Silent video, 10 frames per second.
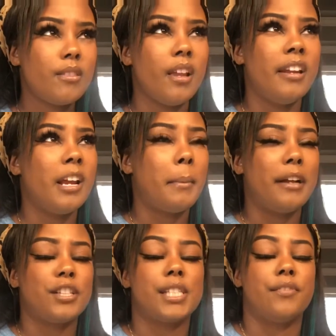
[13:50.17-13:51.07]
and
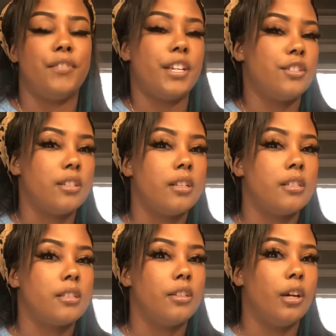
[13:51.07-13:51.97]
everybody just
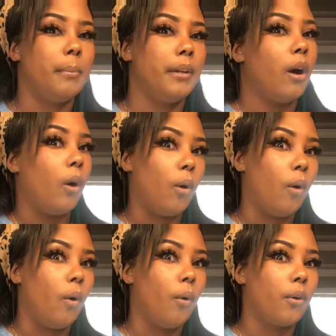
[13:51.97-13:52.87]
visions, they'll be
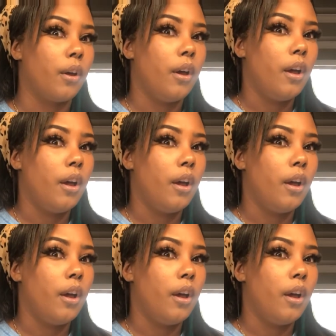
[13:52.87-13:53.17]
old,